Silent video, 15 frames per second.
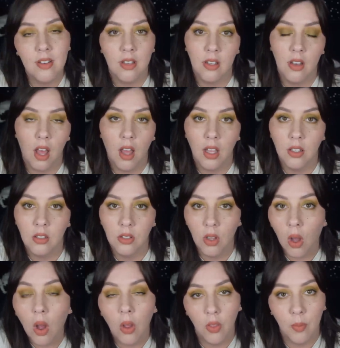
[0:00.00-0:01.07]
did not
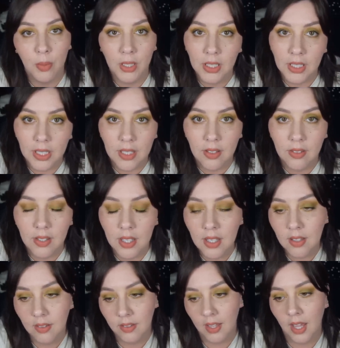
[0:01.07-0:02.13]
call the police.
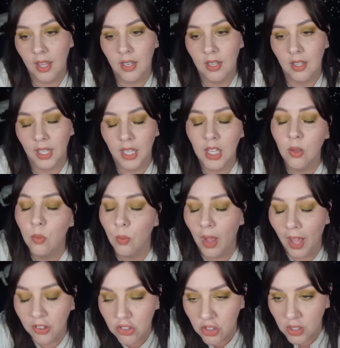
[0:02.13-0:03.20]
He said, like, he
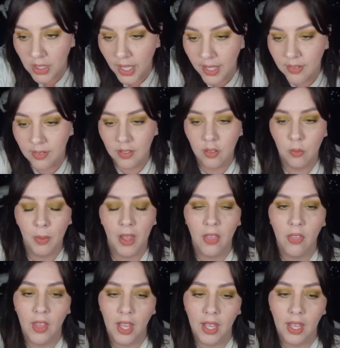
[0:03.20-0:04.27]
rationalized this by
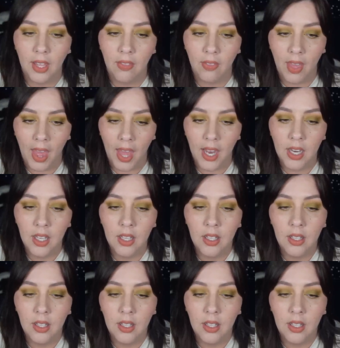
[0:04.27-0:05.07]
thinking that